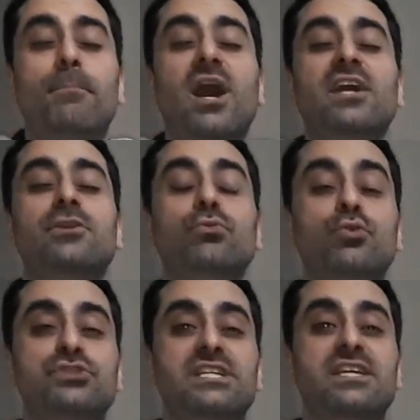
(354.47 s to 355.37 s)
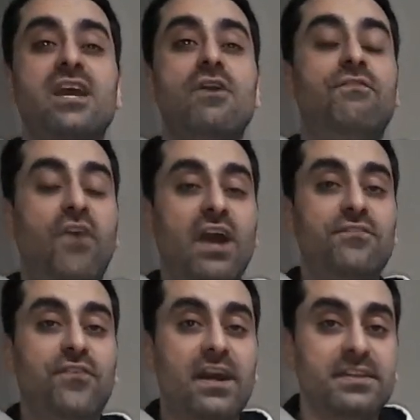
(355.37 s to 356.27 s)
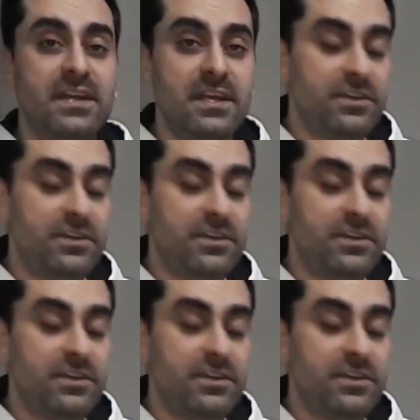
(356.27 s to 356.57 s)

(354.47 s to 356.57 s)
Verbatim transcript: by losing 5-1.